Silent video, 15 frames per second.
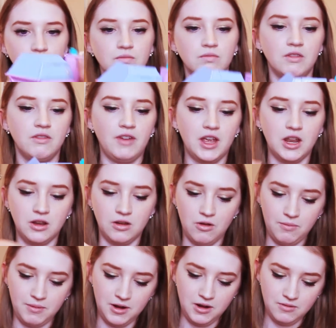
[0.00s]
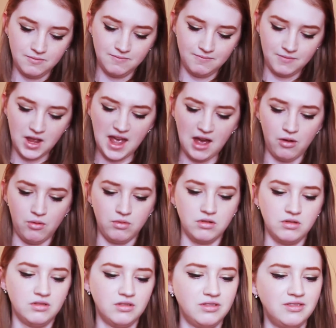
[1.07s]
if I can open it,
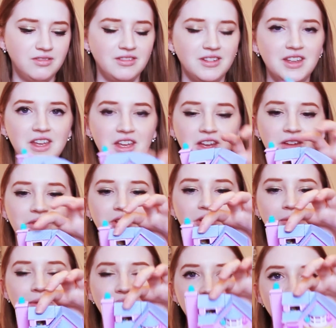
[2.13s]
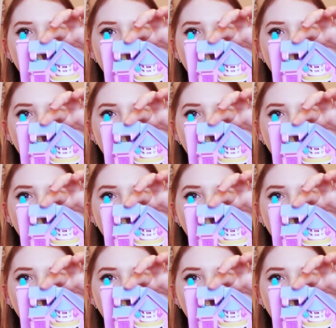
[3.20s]
ow. When you open this